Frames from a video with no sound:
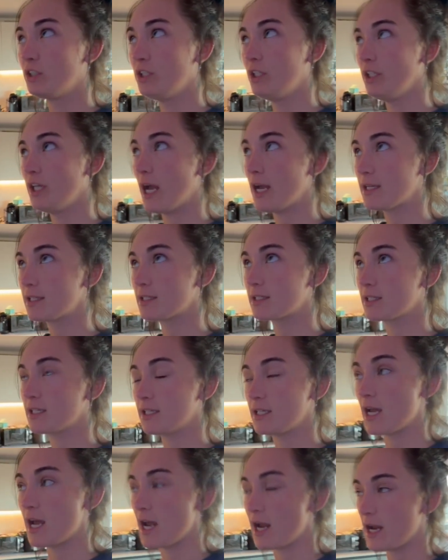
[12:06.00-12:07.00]

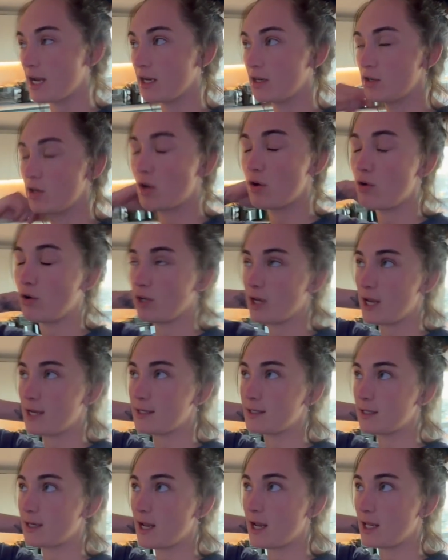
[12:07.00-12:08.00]
yesterday, no, not
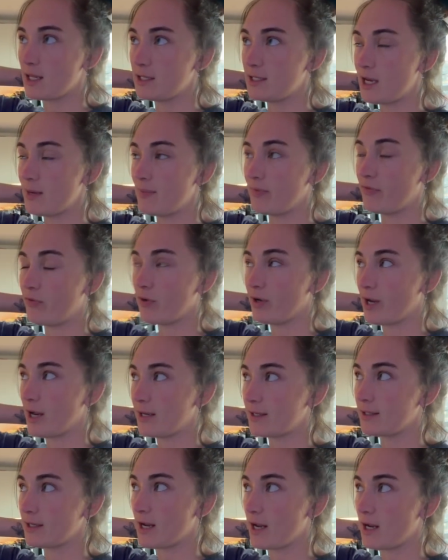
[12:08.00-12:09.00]
yesterday, the day before
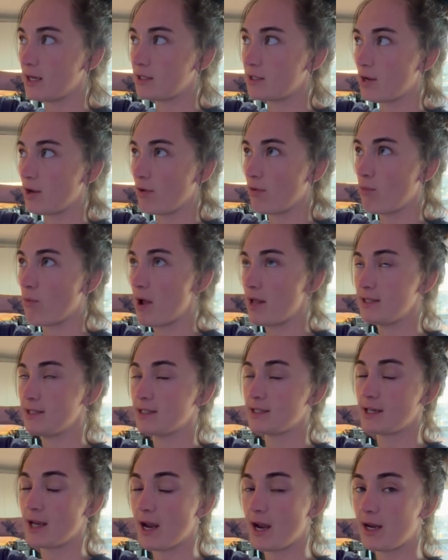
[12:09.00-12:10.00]
yesterday, so
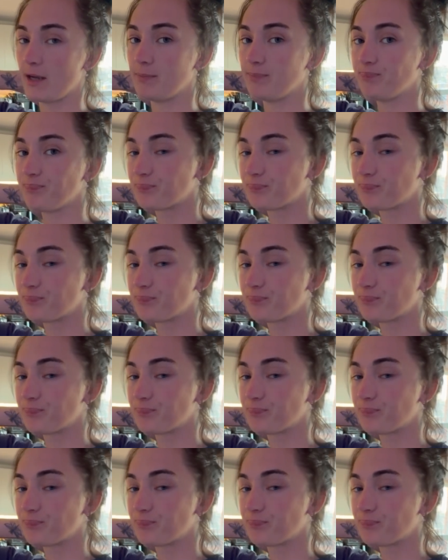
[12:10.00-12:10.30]
Wednesday,